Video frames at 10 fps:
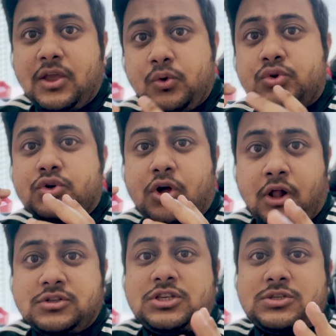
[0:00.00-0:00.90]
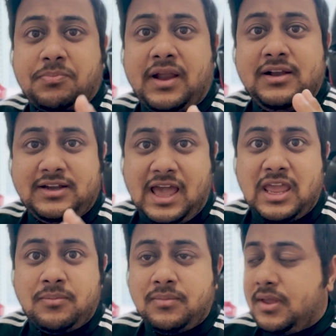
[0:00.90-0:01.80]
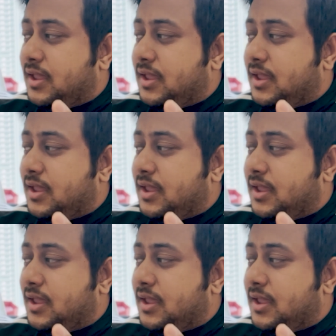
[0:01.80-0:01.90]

you should also spend time